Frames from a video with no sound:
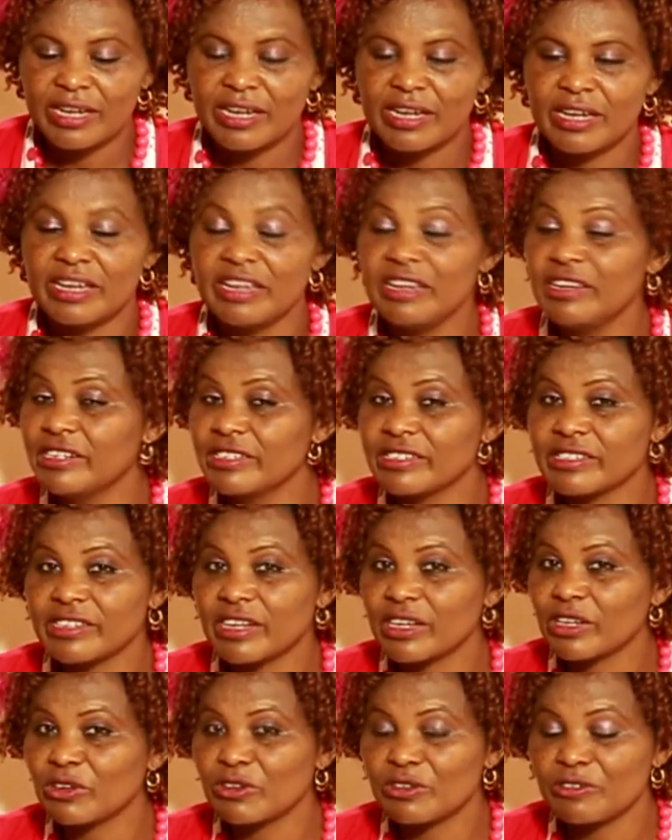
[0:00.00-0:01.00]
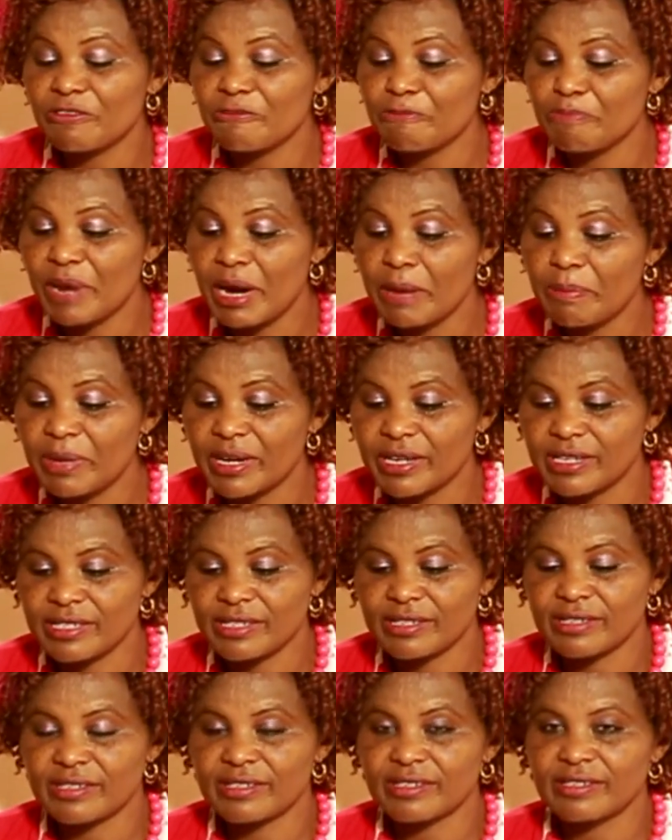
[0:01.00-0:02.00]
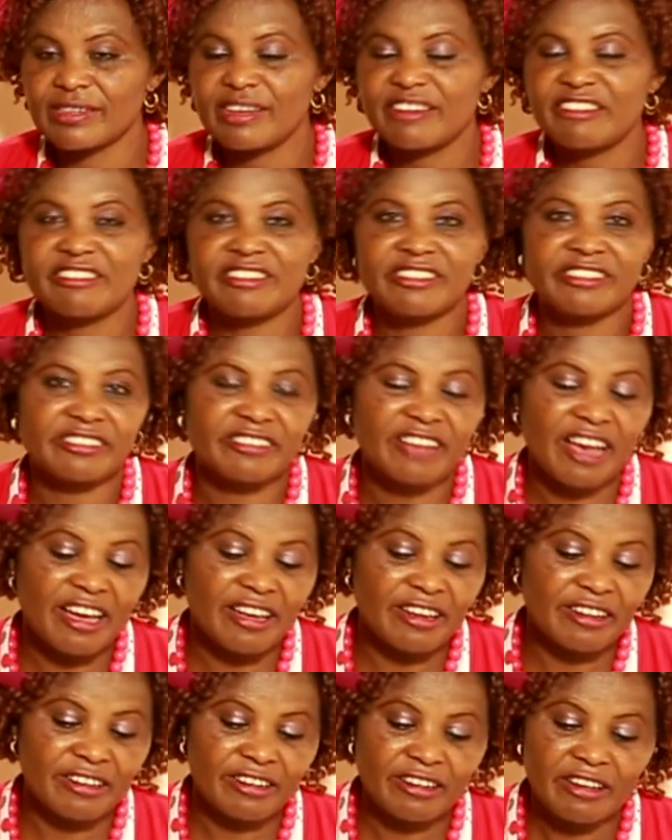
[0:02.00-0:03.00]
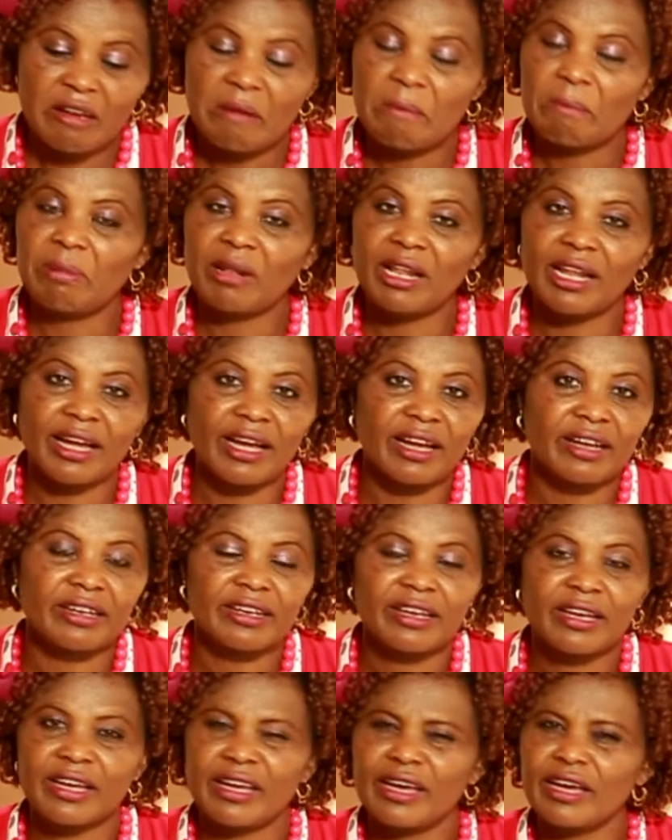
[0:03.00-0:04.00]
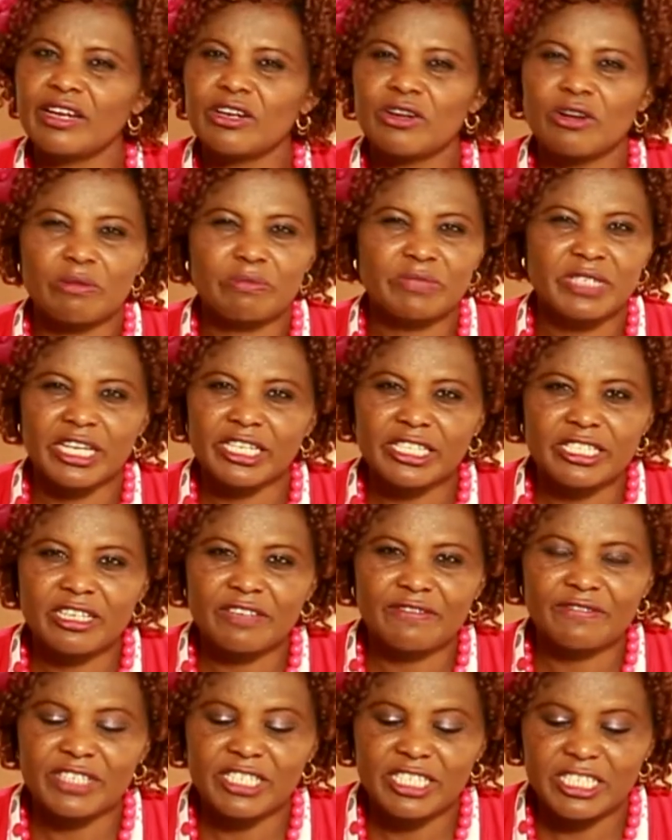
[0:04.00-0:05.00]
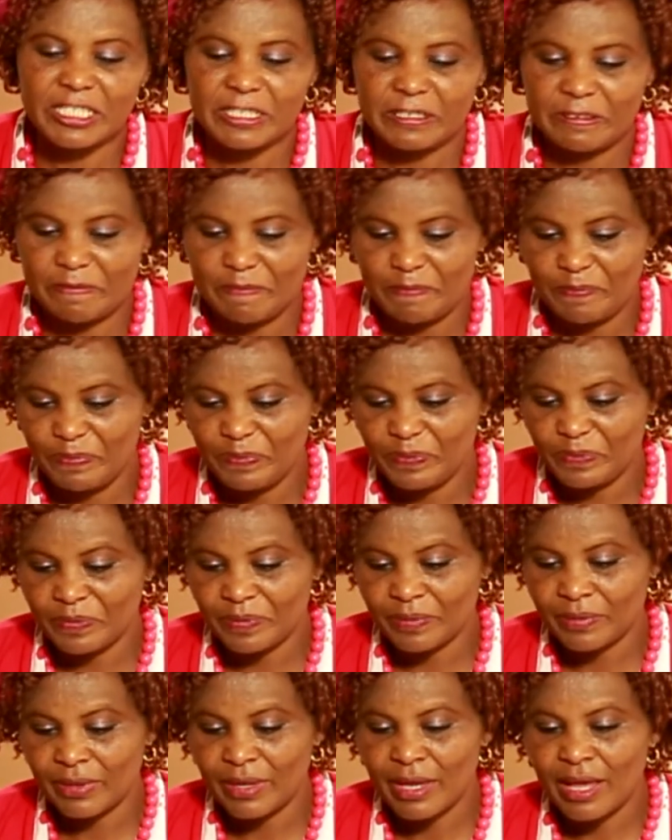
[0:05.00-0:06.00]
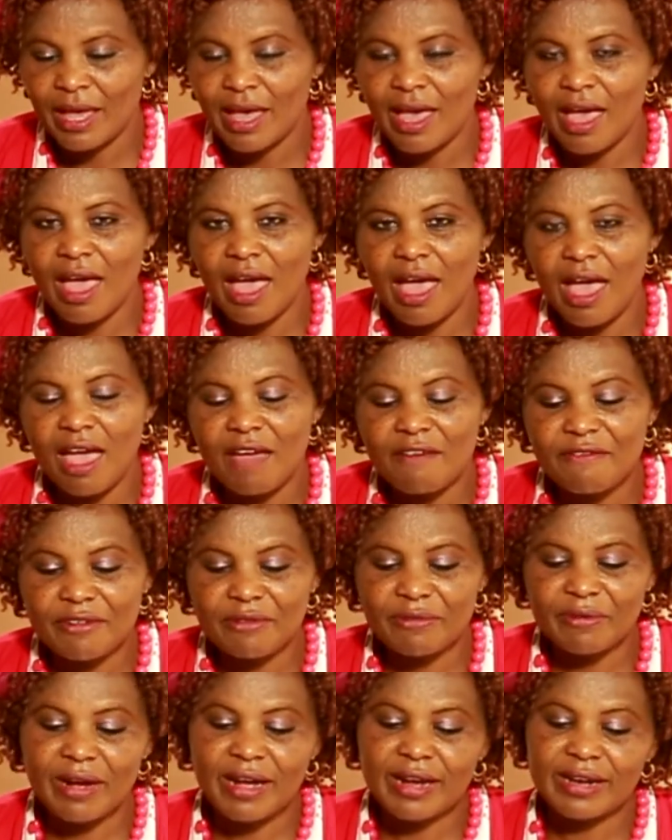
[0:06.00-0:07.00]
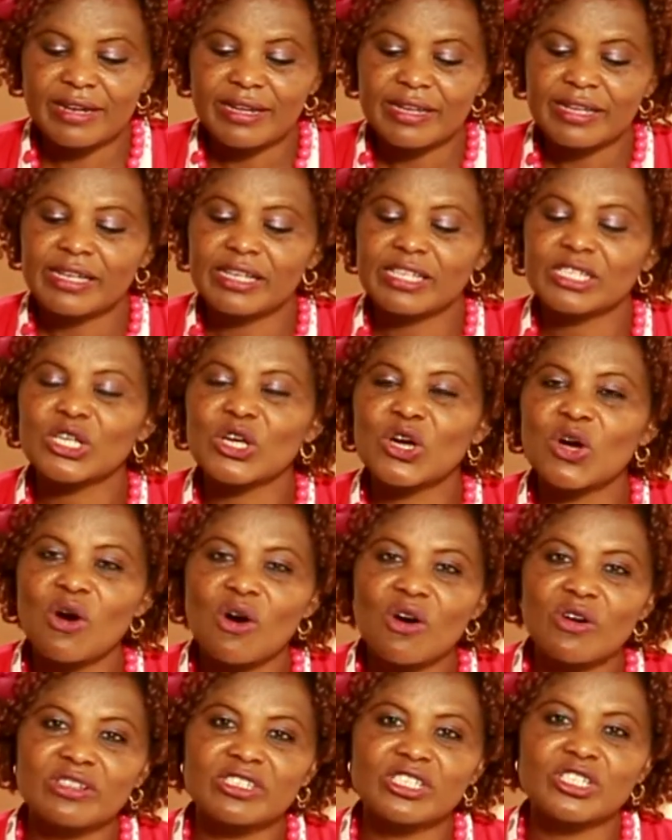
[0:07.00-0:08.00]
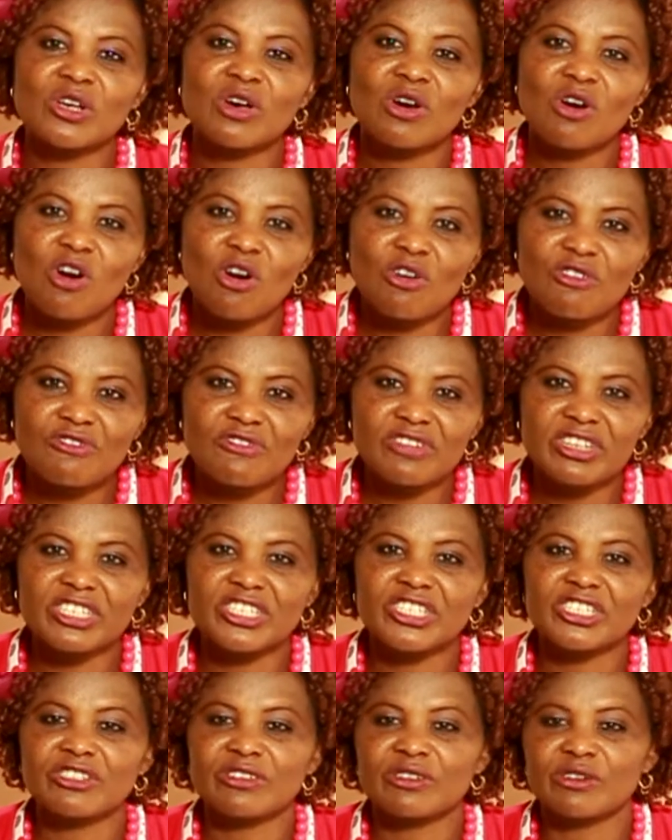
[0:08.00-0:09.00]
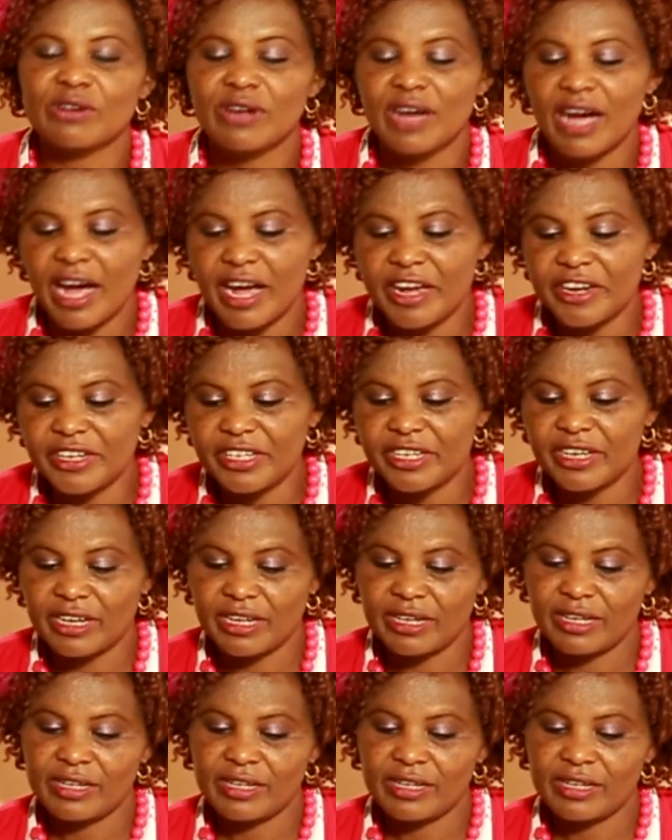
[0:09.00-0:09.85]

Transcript: He is a God of purpose, design, plan, and objectivity. Everyone is God's original idea